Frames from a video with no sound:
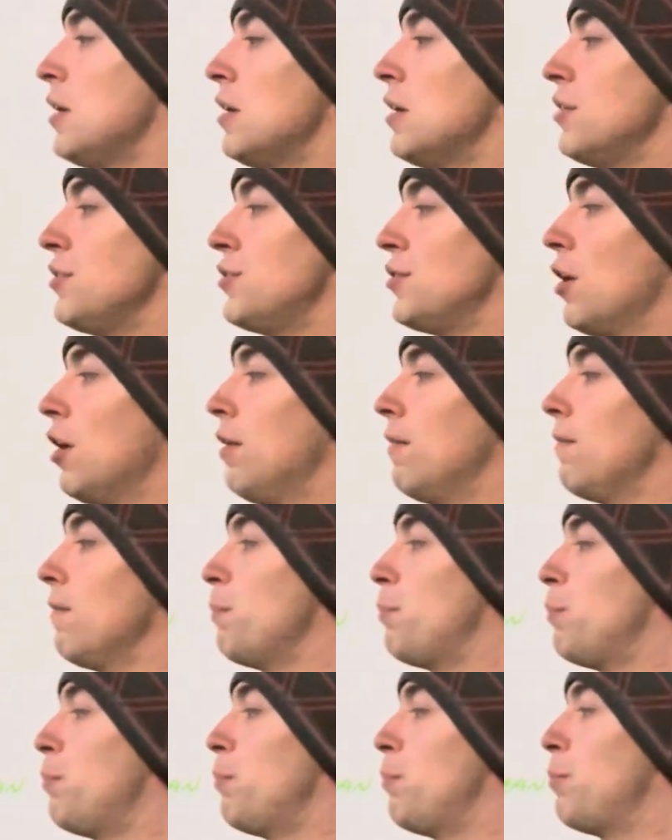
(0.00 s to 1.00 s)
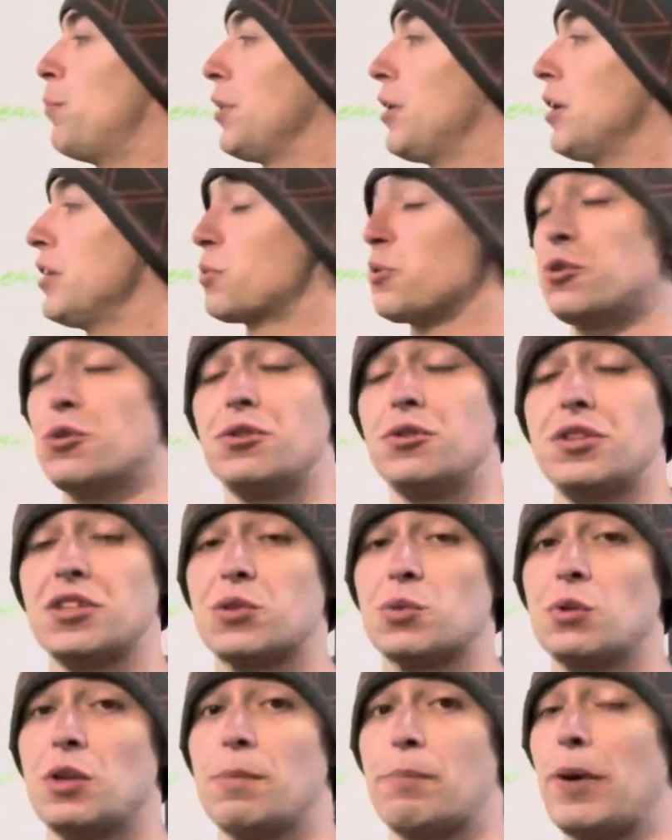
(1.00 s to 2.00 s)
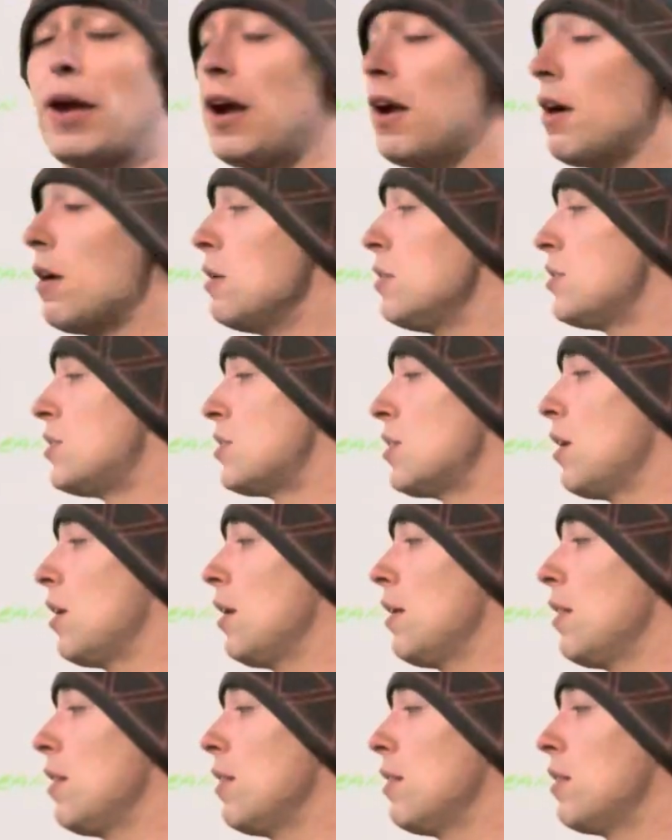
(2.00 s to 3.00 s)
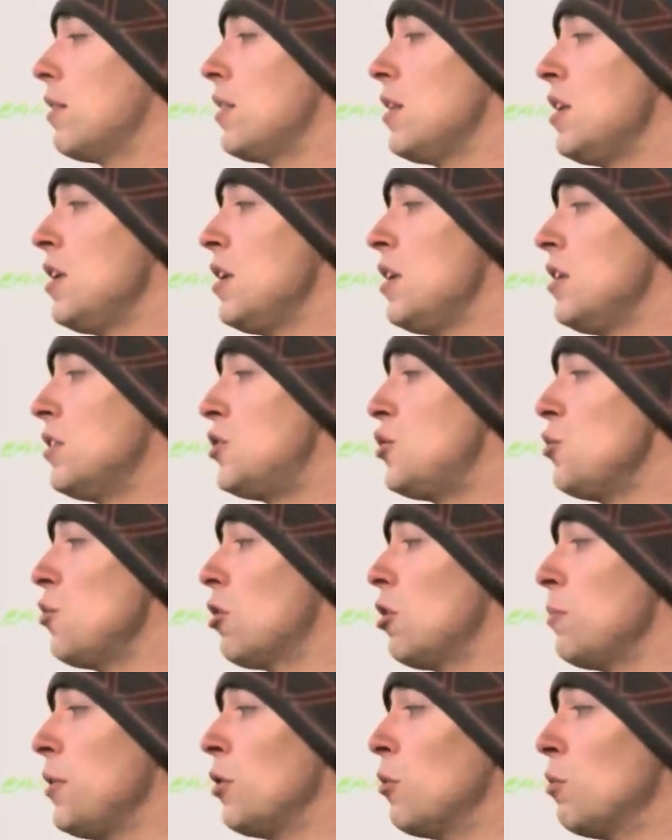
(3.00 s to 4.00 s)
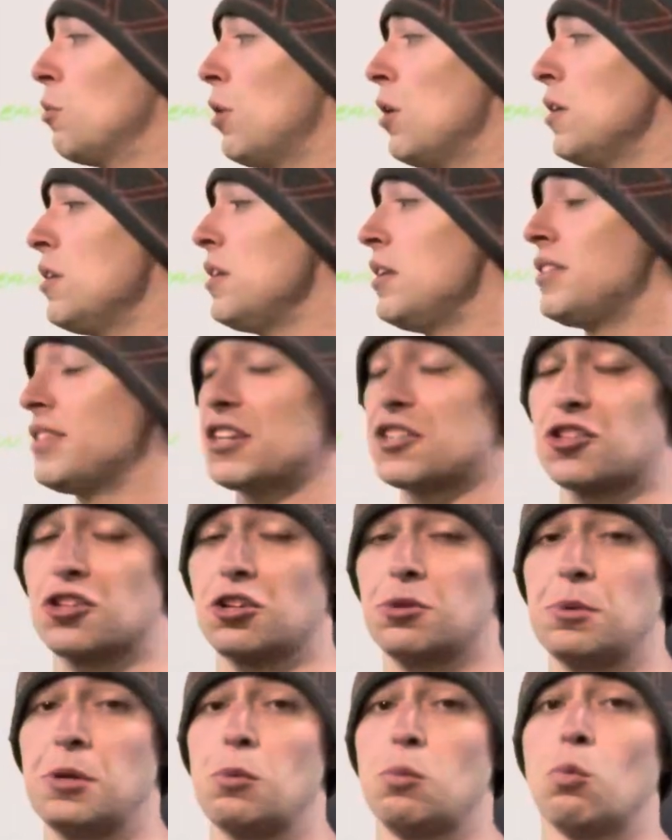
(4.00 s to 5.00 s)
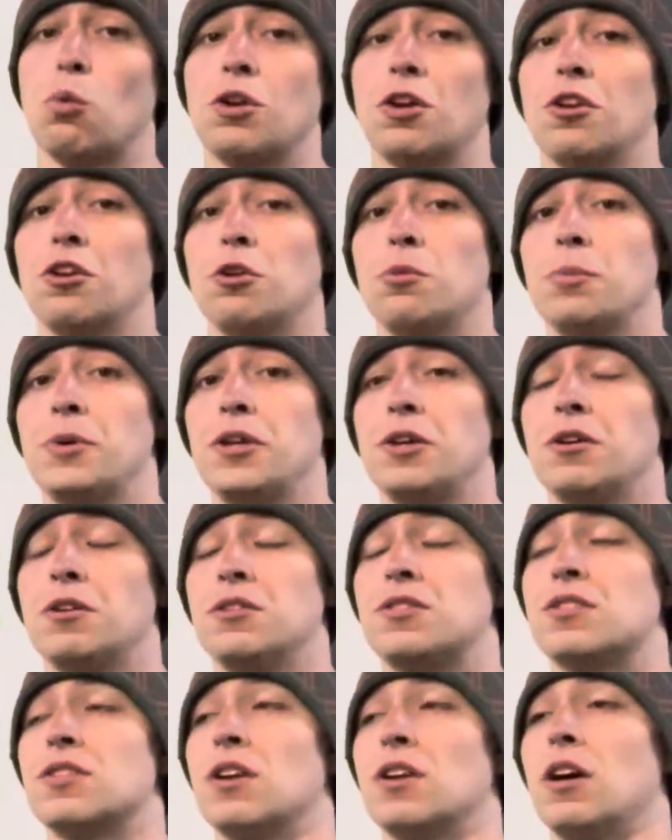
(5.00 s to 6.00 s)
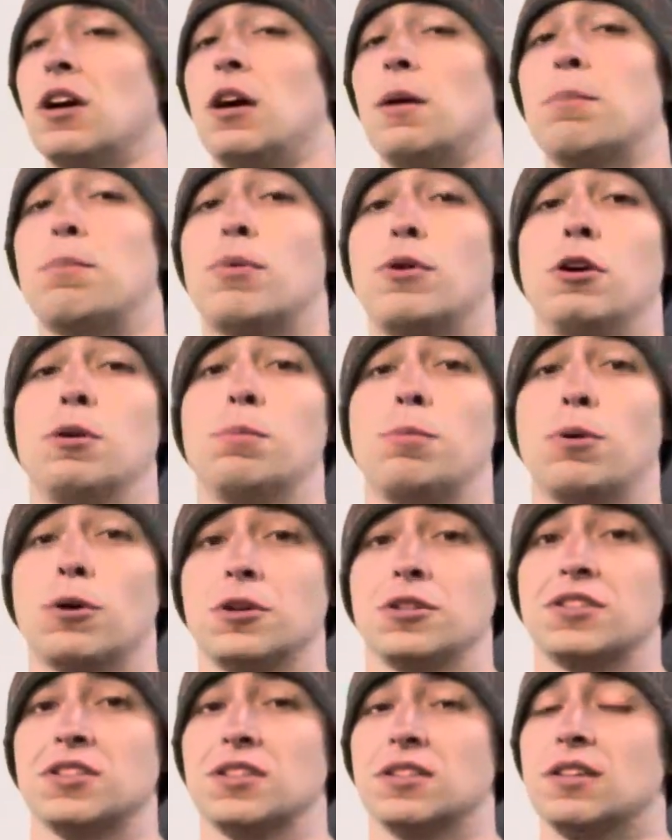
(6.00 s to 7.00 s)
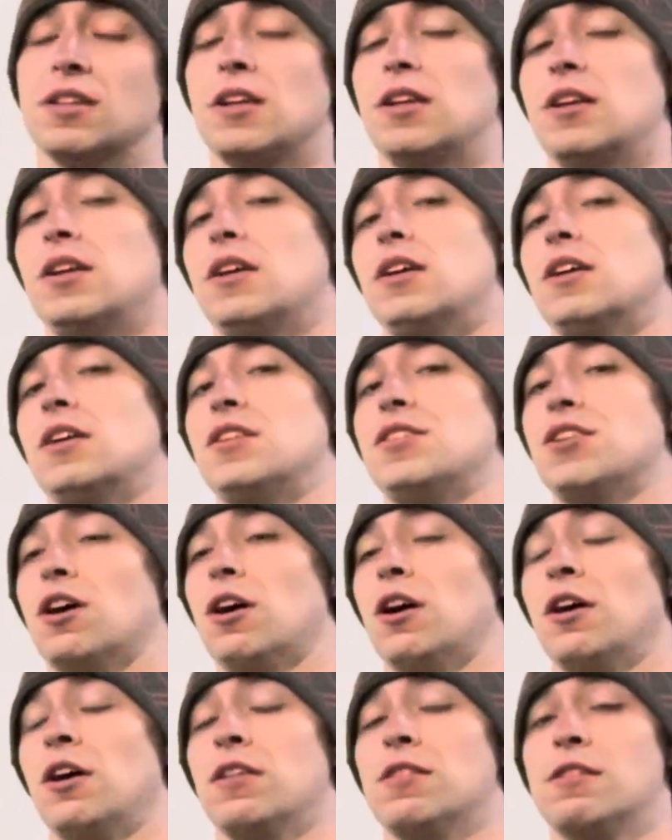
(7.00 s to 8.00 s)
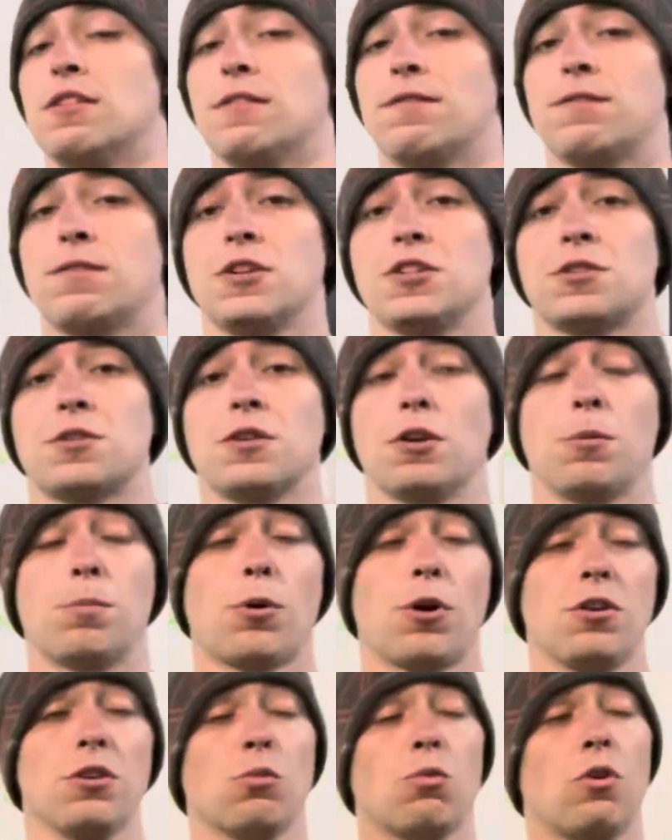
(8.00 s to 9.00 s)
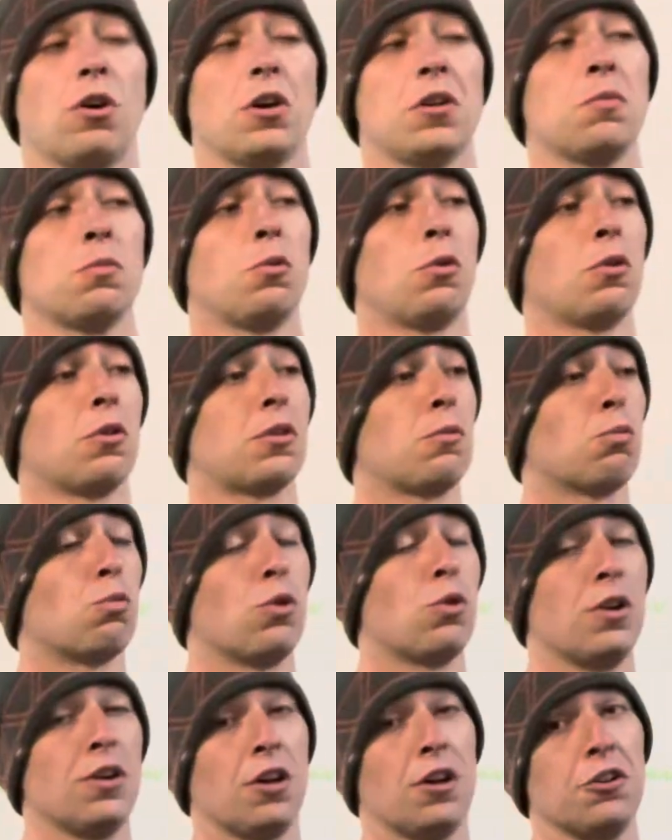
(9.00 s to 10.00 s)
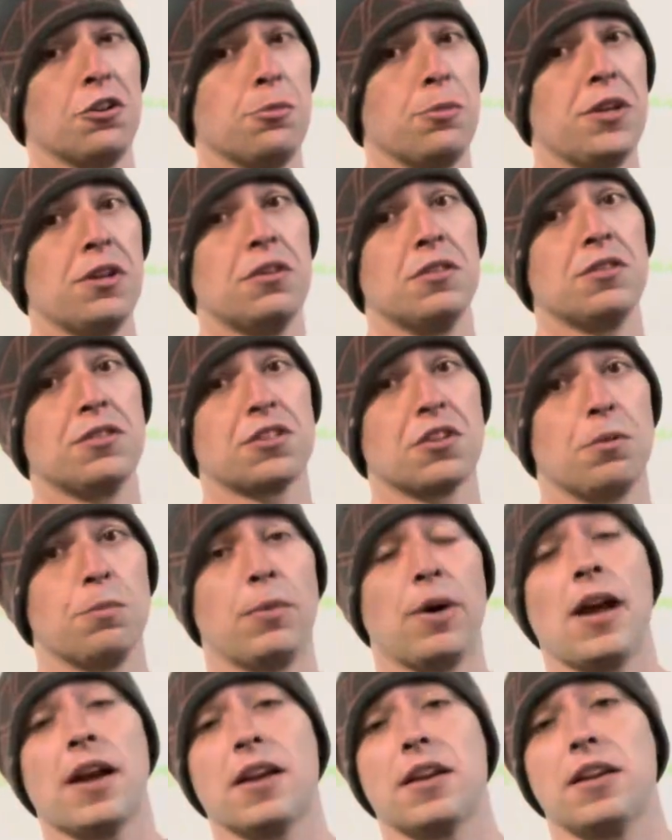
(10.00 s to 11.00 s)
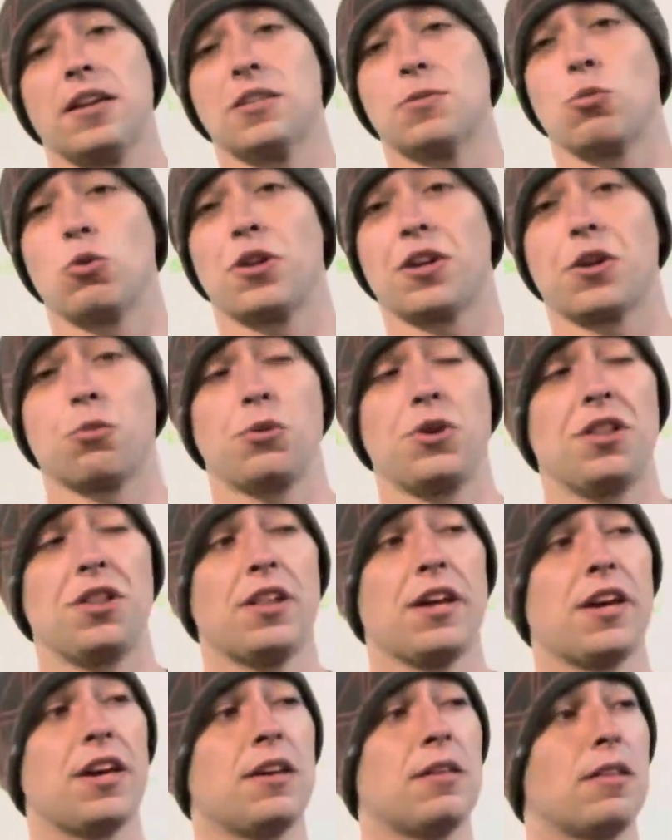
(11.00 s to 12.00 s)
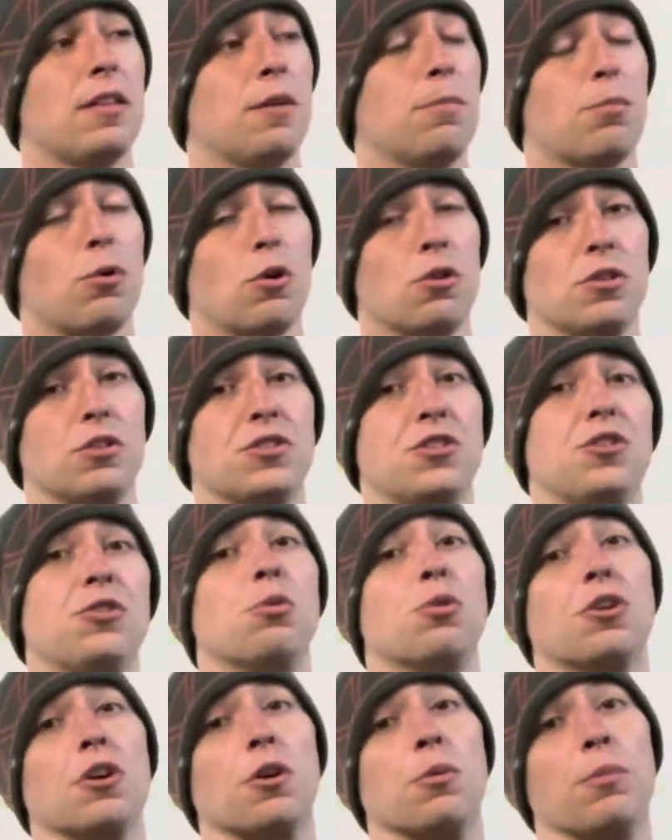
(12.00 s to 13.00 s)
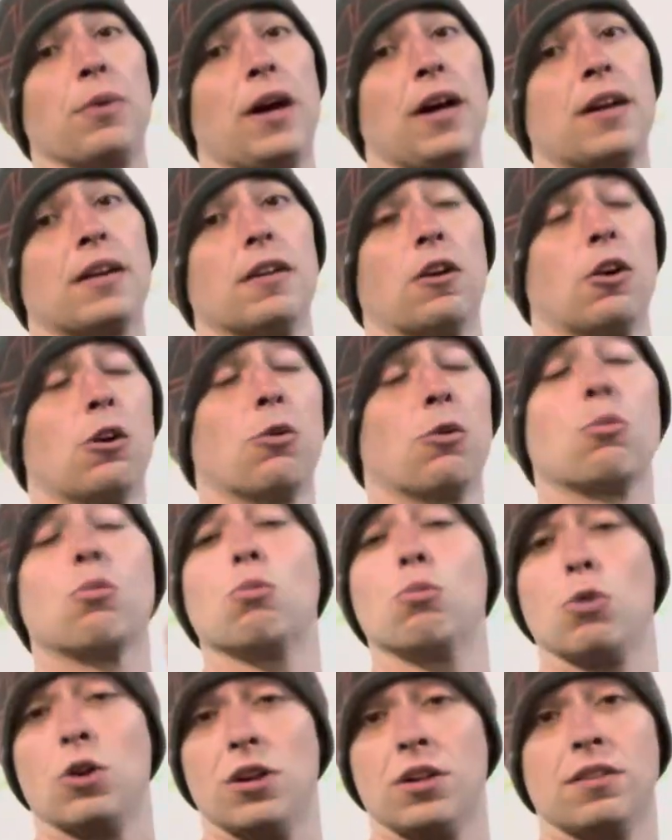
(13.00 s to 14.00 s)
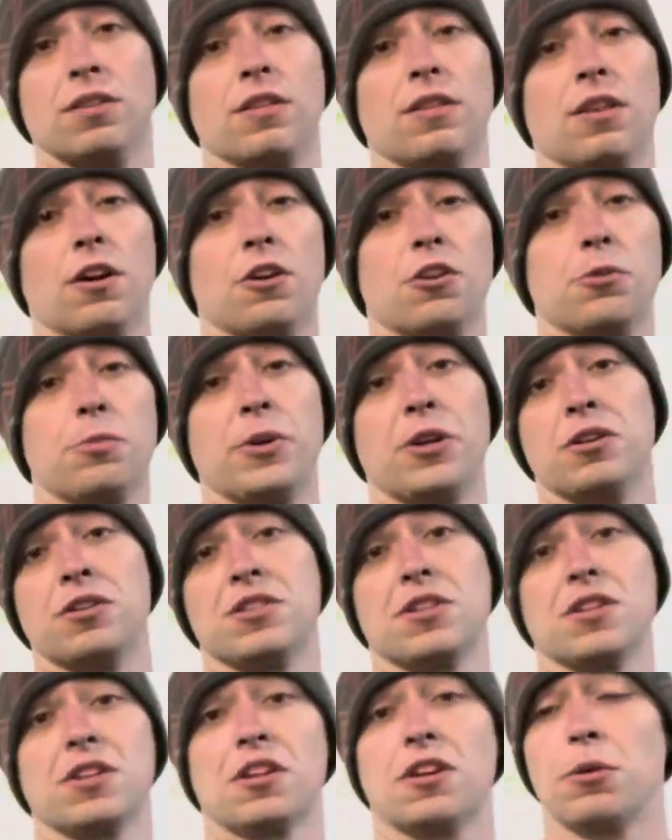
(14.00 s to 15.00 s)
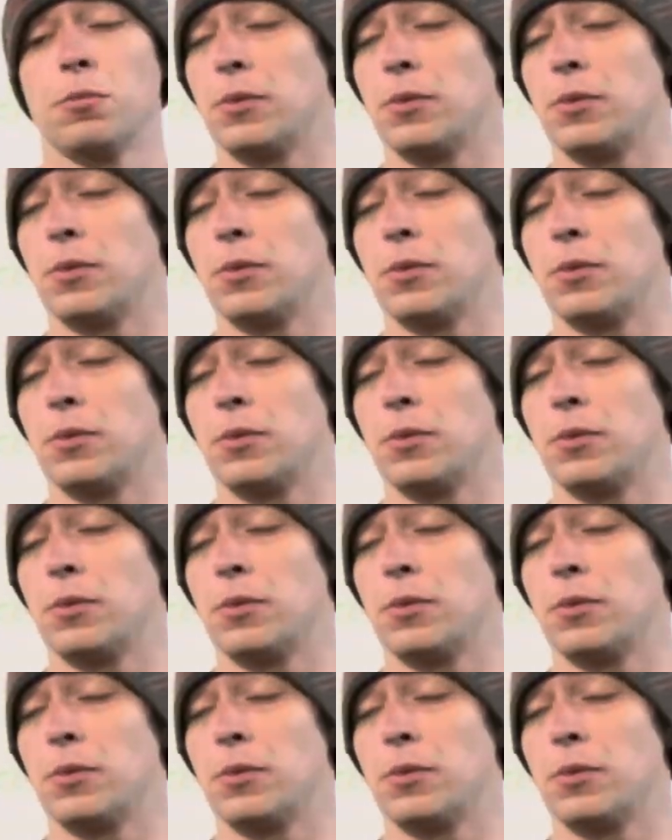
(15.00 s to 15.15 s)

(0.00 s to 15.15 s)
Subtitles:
So because we're doing this one in pairs, the 200 meter run is actually gonna be 100 meters per person. So the first, or partner one will run 100 meters, come back, it's more like a relay, and then partner two will come back, or run the 100 meters and come